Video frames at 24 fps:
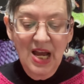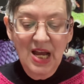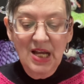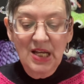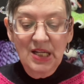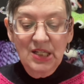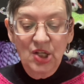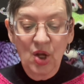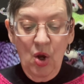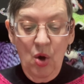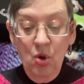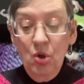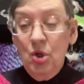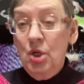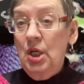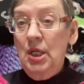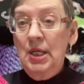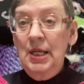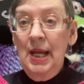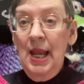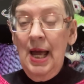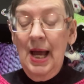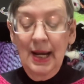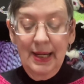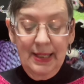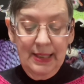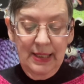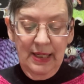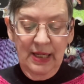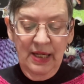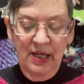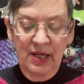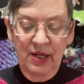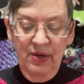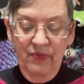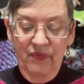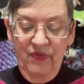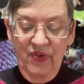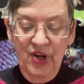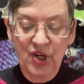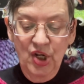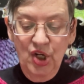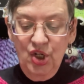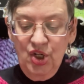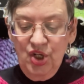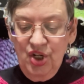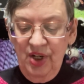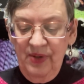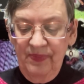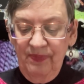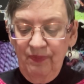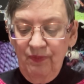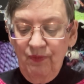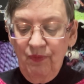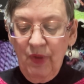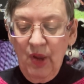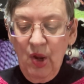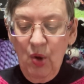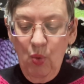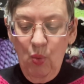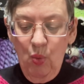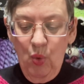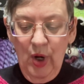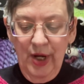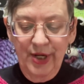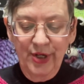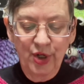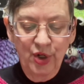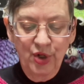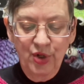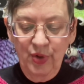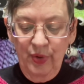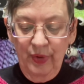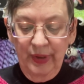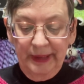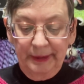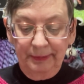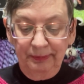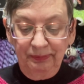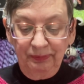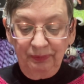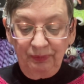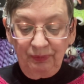So good luck in finishing what you're doing.